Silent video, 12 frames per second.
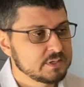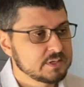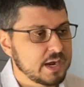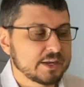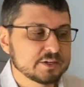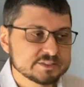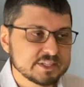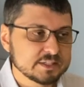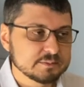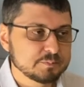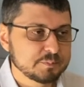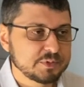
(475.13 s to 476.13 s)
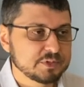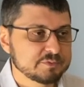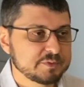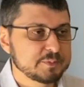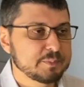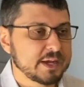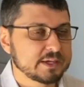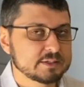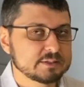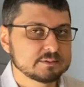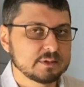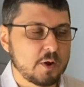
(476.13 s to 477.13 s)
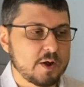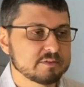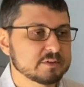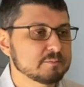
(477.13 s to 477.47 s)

I understand peer feedback, however,